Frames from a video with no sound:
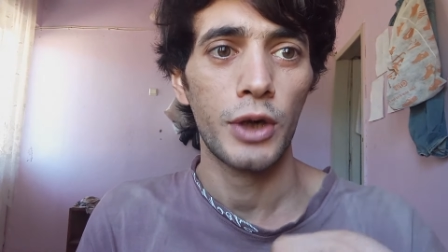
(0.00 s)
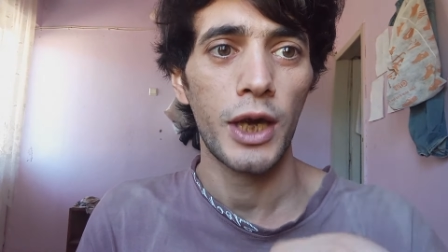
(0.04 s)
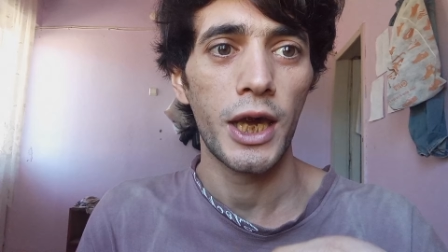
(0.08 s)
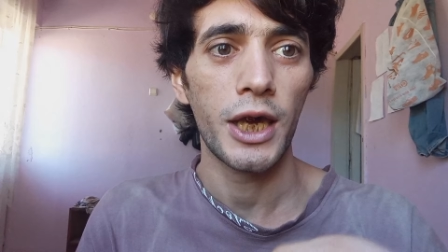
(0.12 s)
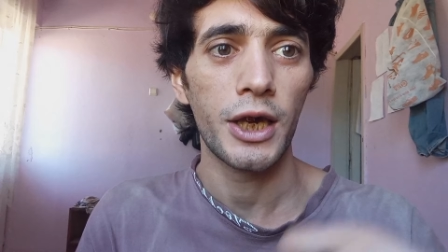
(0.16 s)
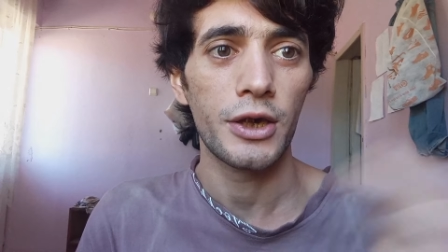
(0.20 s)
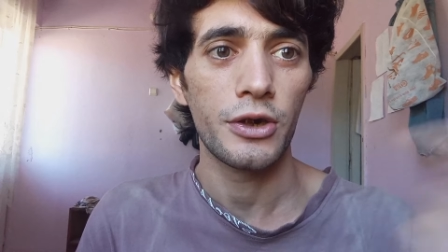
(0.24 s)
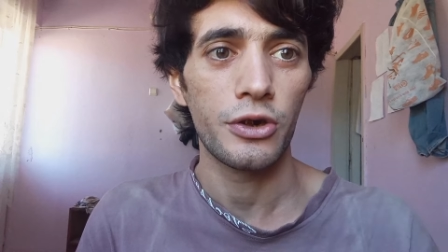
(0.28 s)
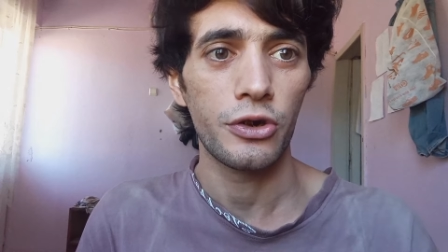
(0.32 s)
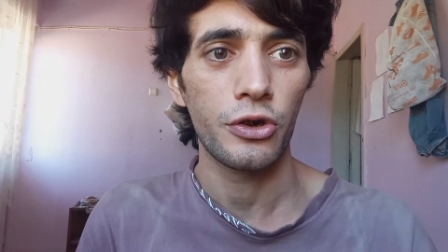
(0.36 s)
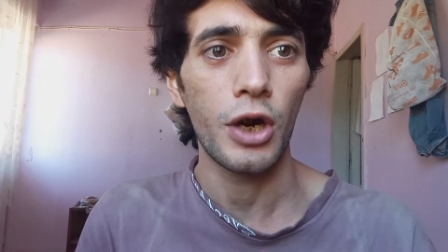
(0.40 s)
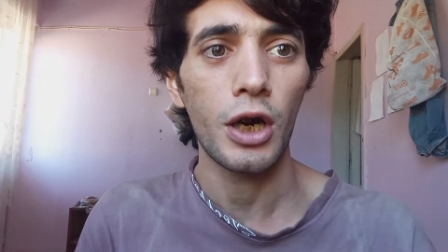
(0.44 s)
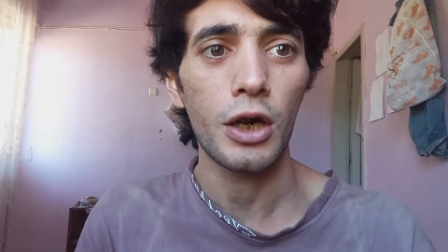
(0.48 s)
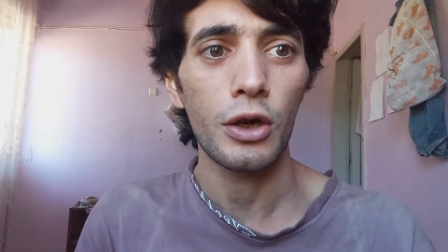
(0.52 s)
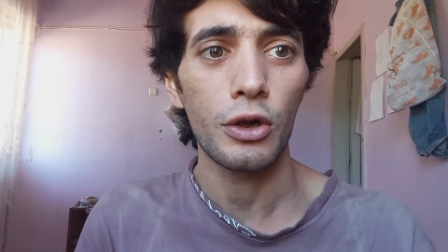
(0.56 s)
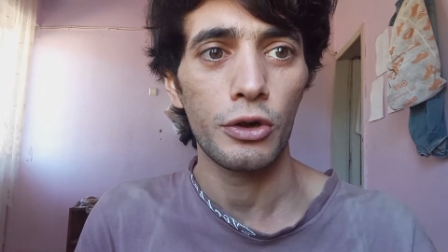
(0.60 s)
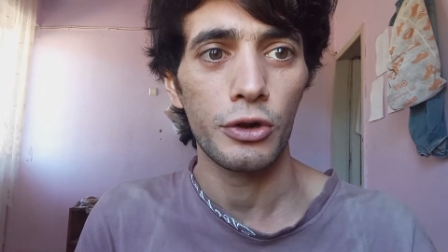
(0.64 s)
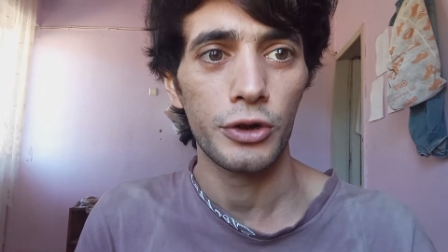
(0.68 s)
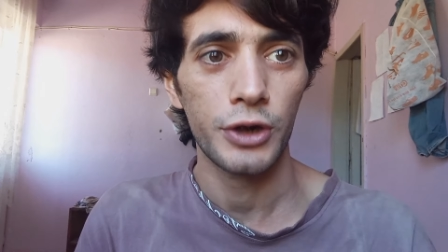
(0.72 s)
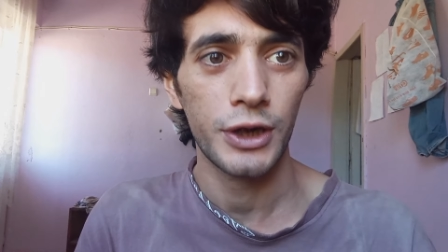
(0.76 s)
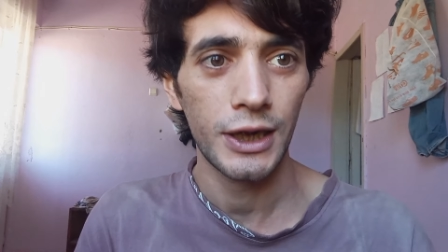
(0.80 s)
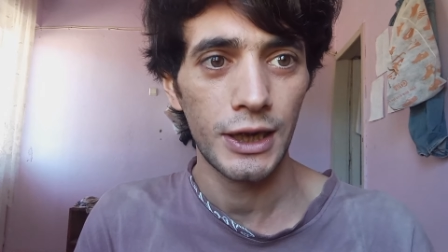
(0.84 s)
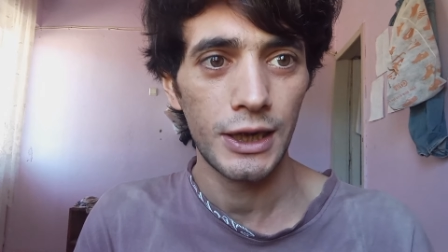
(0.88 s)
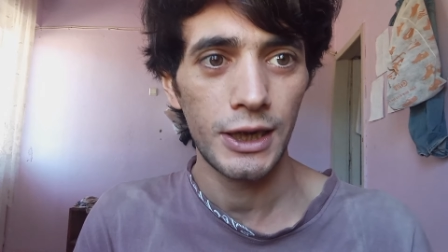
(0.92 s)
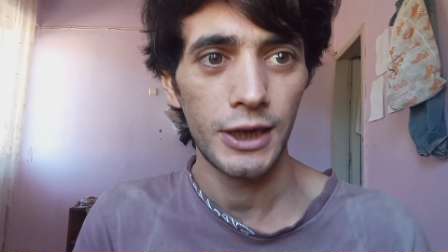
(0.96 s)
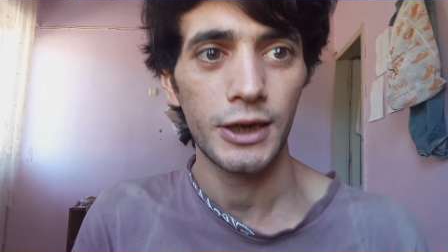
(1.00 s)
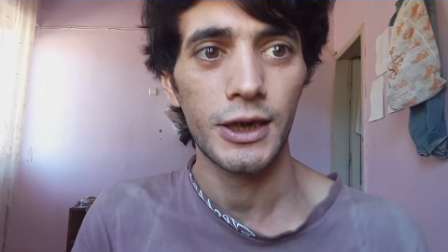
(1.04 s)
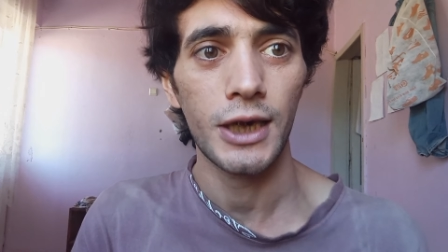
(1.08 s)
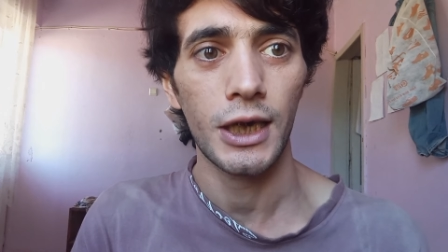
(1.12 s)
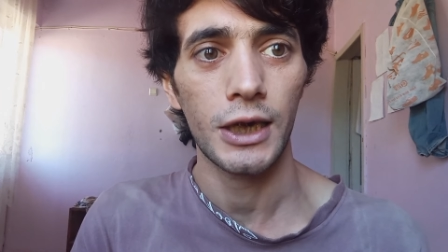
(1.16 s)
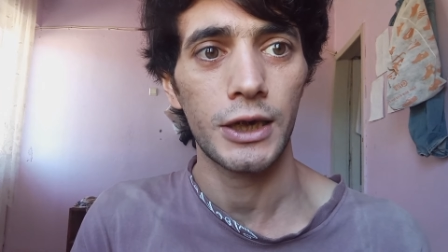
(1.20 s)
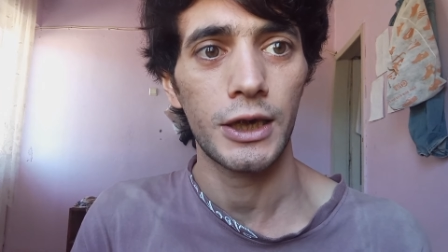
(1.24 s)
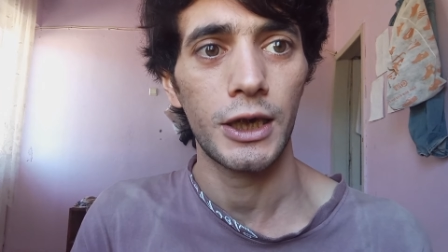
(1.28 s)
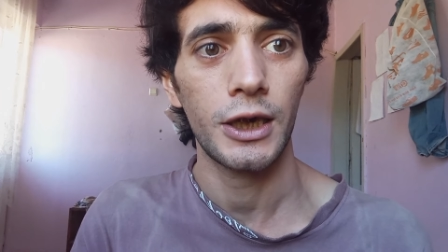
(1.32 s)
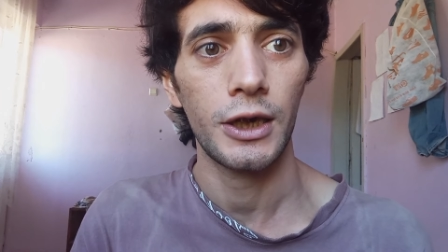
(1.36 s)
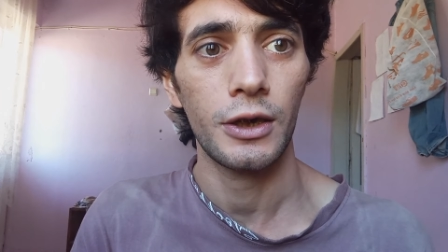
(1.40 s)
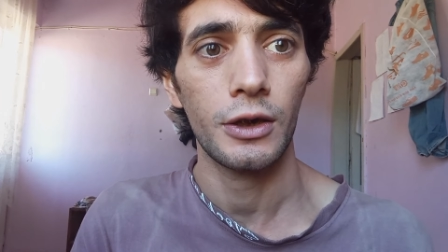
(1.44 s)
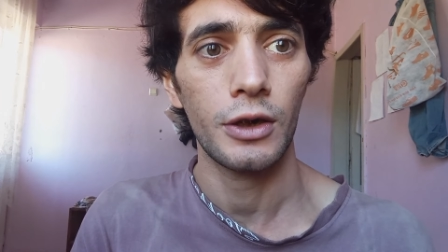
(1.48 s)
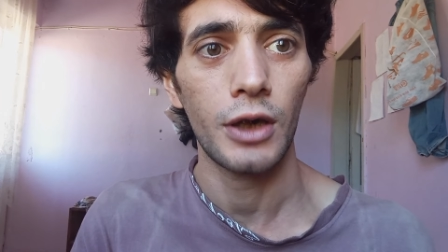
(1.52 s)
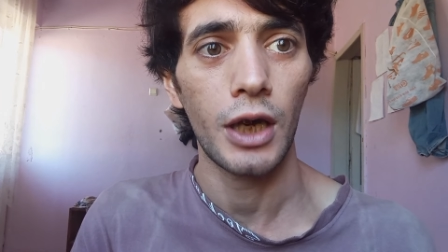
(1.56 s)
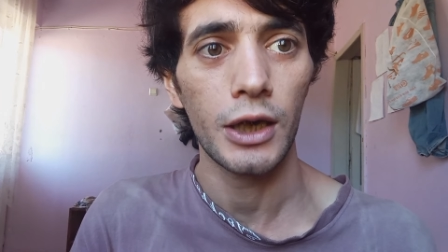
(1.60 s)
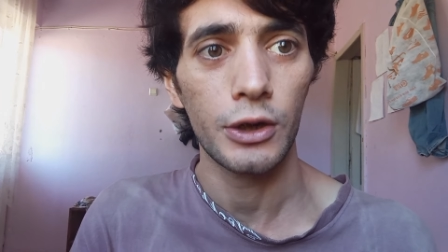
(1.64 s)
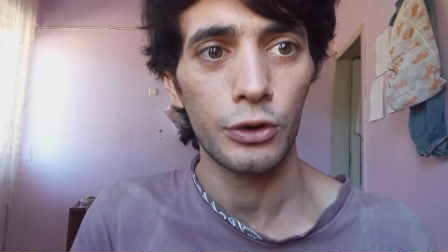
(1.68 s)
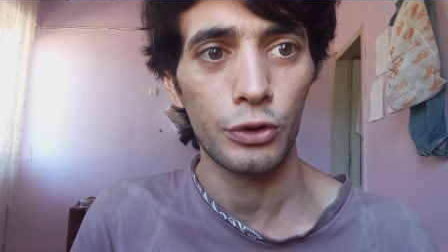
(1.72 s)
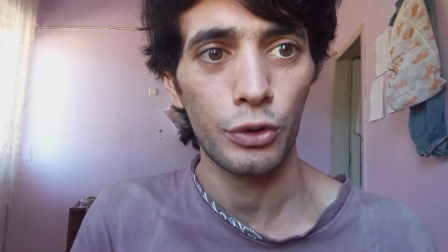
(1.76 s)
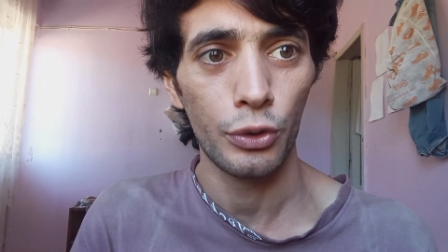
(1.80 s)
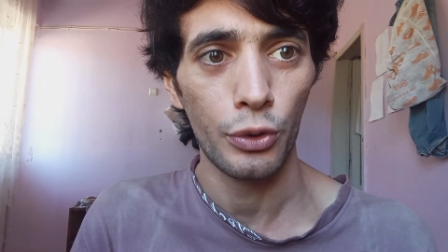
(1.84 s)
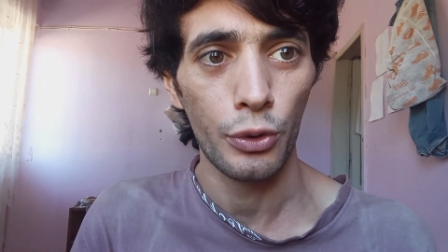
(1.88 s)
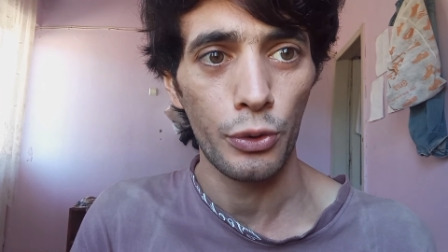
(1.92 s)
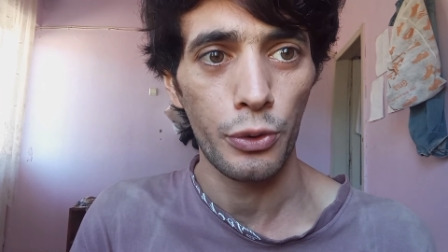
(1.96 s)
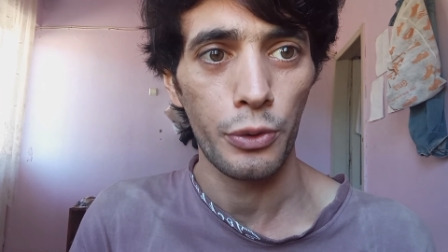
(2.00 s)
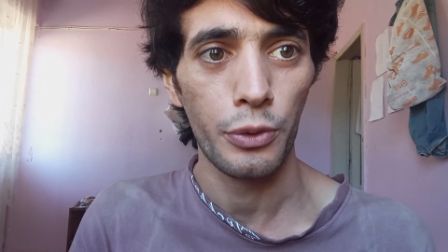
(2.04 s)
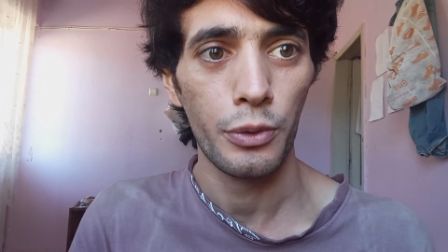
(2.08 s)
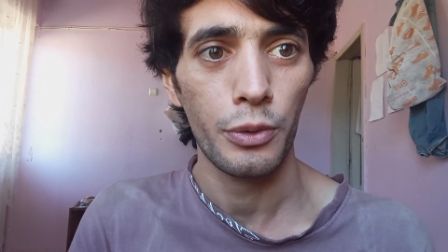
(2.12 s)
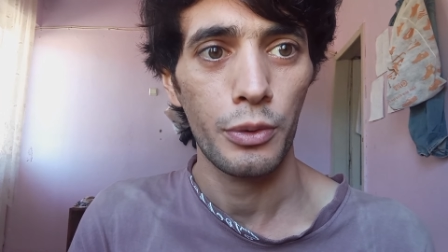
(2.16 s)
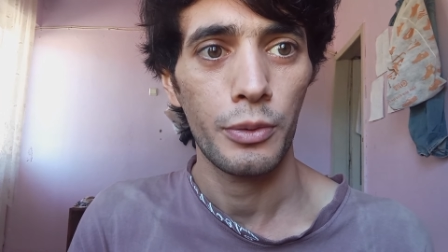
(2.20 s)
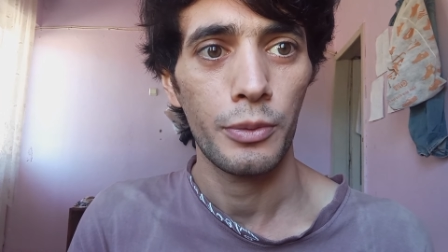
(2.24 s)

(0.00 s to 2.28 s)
extract or delete a, a tooth,